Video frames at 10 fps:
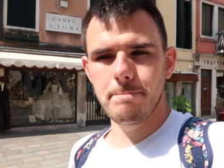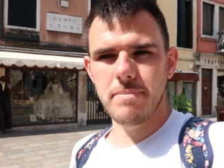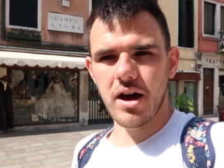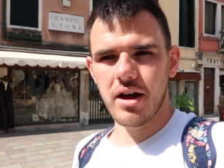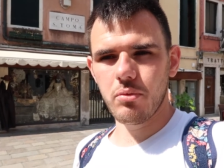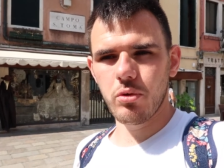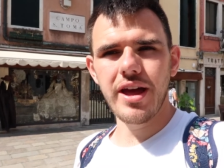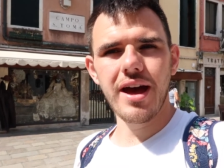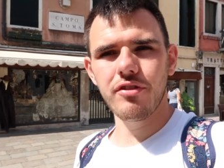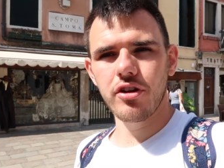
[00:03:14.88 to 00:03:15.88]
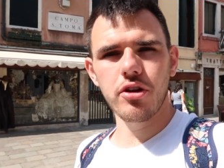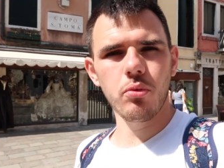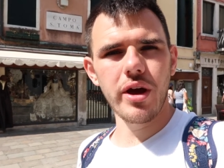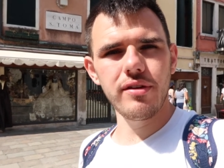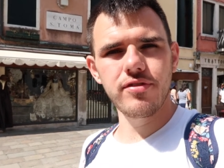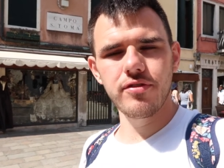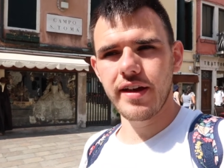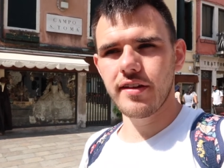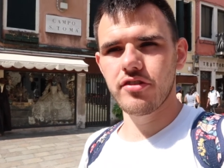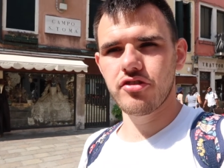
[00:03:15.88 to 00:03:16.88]
but we haven't got to wait for
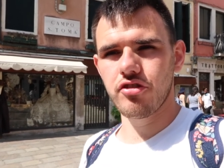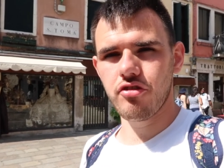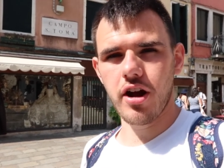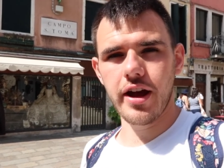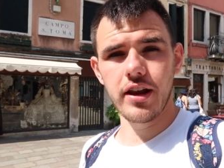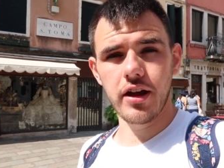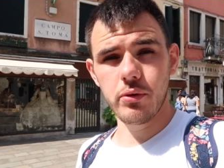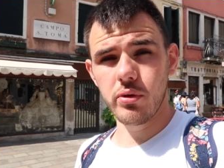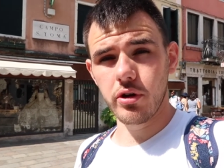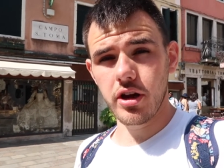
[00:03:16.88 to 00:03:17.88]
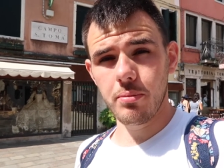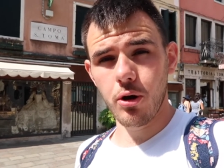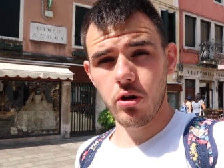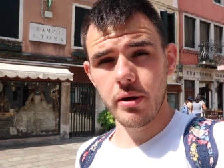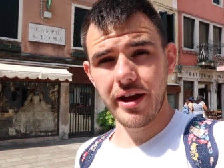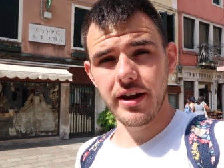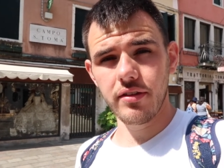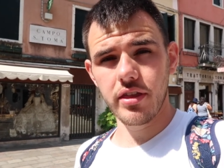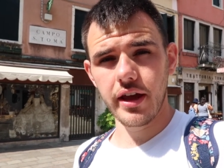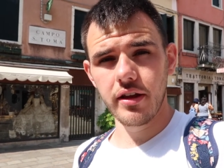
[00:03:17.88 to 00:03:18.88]
things to dry like we would at a pottery
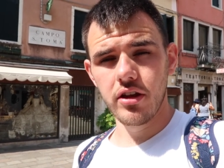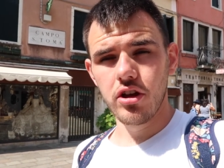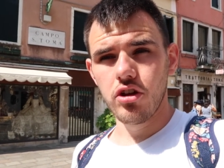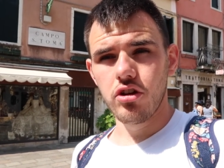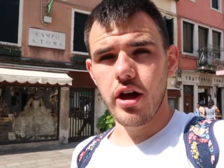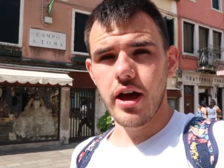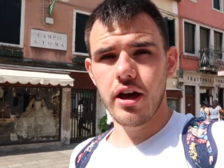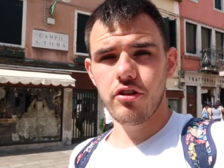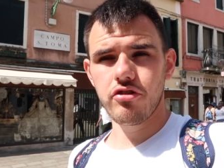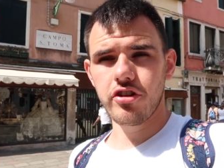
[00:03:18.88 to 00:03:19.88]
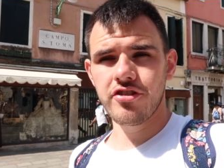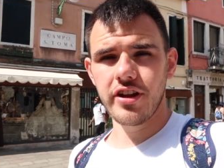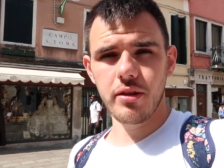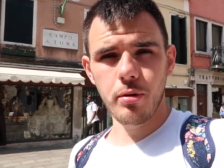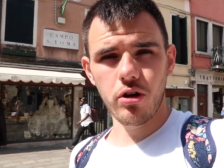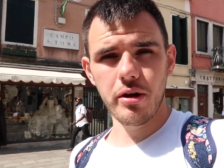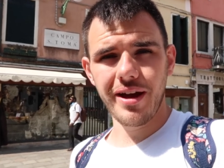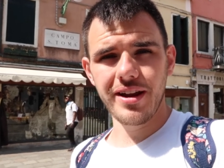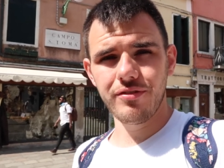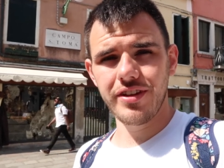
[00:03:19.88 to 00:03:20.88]
painting thing. Traditionally at the pottery
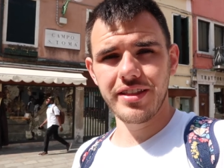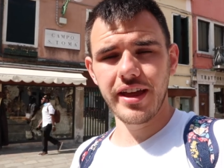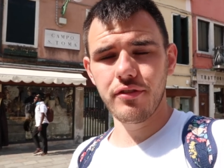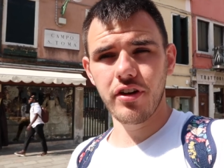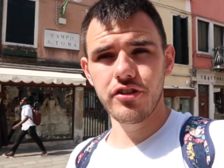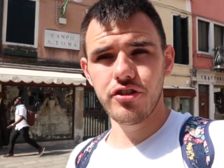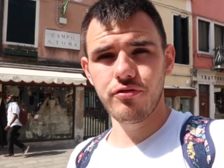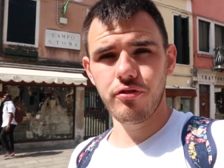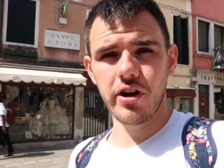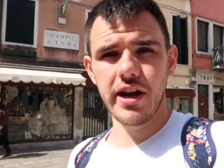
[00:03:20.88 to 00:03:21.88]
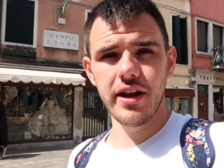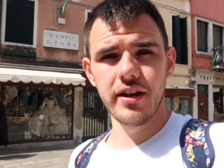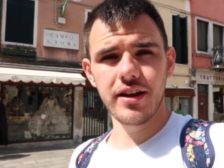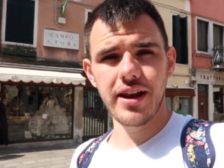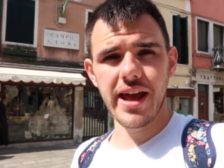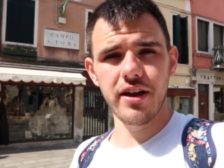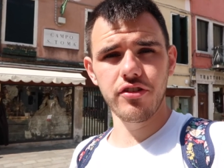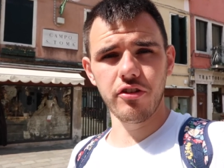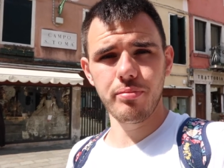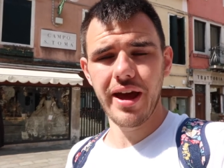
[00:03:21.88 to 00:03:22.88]
painting thing, they advise you 3
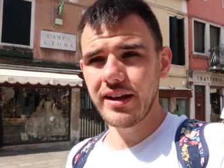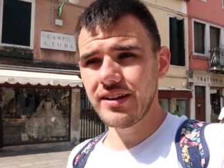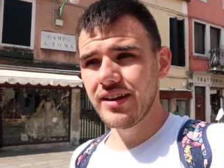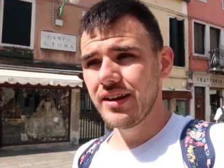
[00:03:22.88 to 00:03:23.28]
layers of paint.